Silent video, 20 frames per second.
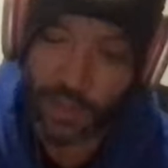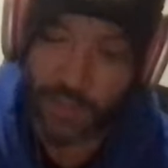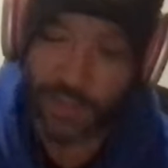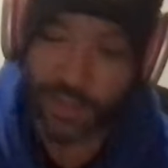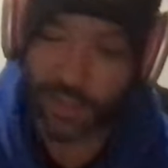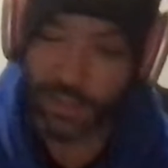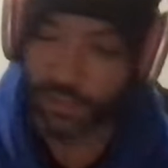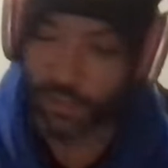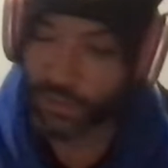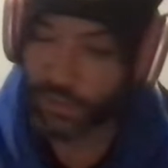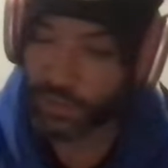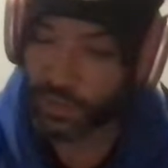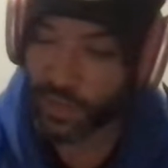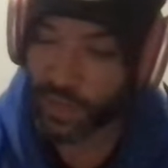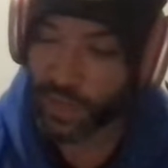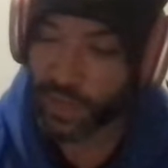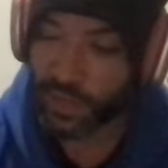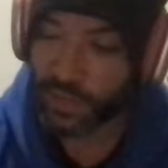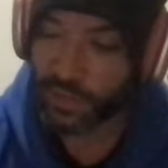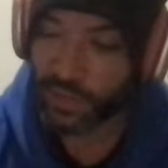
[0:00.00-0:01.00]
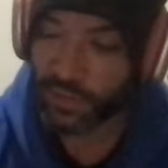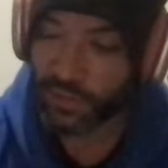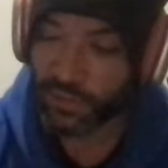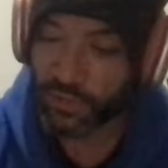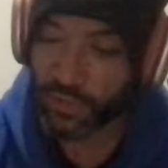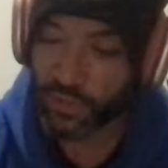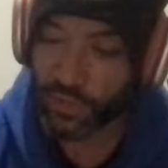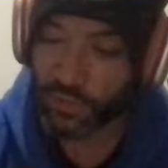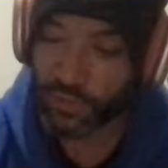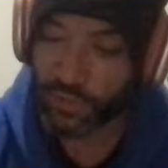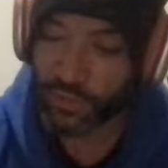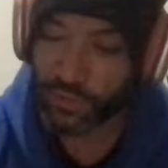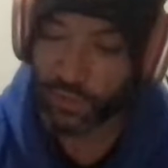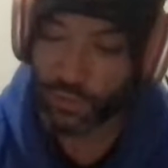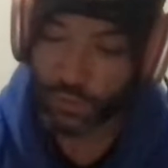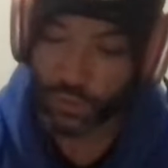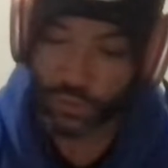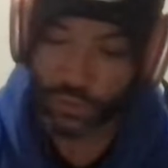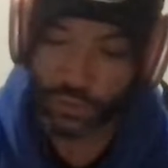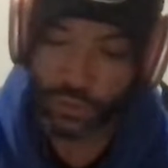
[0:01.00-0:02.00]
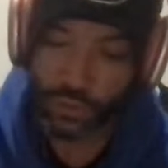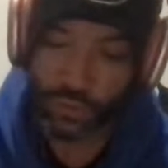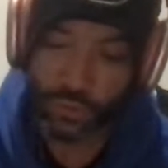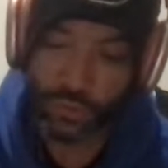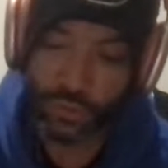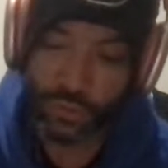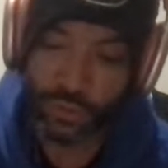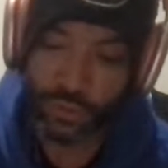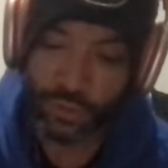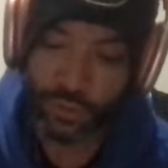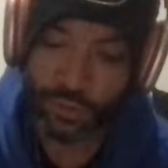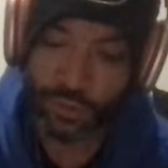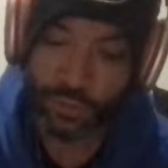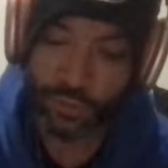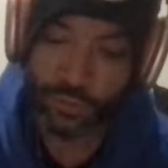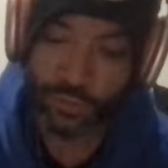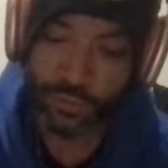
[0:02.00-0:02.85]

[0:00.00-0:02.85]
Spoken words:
thanks to the kindness of one of the store's owners.